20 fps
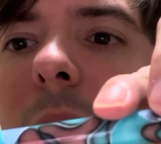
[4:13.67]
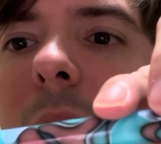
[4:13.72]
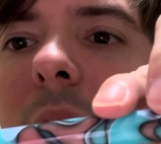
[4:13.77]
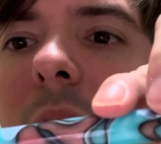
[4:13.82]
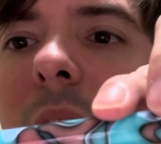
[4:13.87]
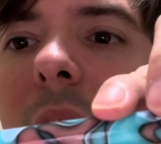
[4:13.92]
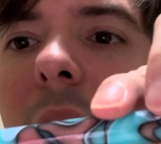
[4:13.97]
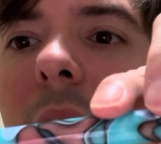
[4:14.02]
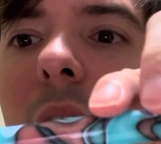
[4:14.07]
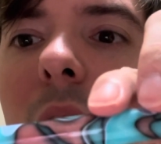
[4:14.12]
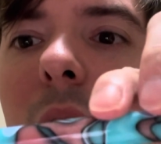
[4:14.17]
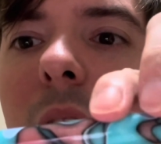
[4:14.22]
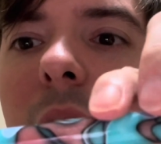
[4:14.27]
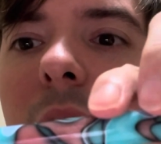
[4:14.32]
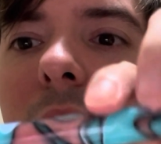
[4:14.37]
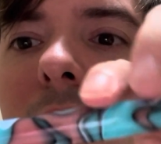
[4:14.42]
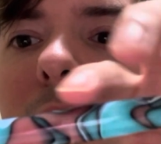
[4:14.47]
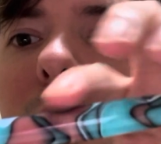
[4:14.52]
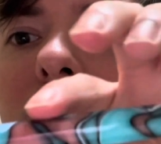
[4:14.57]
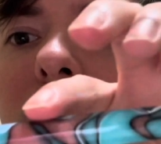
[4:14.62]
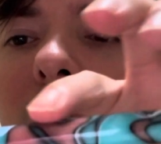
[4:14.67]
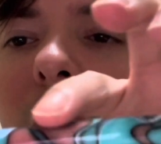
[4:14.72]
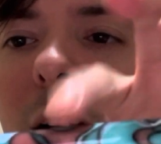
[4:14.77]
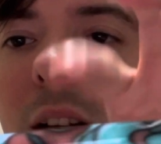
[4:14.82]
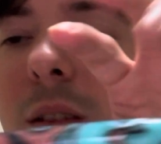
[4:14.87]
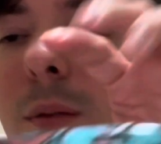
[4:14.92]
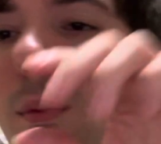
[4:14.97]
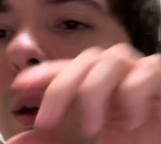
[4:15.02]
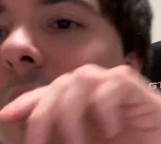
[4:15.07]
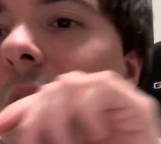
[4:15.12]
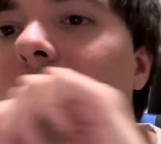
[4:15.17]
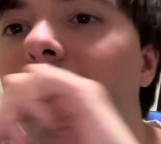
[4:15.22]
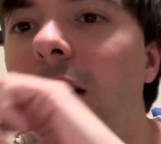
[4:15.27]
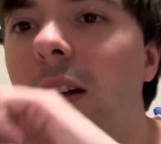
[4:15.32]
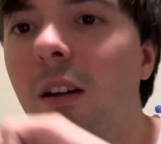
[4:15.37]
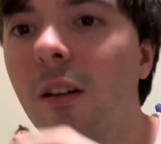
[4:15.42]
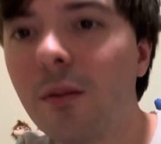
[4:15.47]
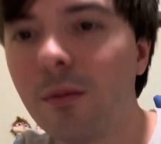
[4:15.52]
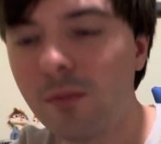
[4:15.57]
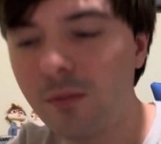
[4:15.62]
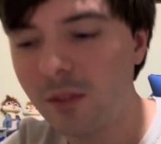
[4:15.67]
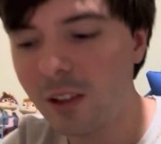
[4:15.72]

Yeah, okay, you could kind of make it out.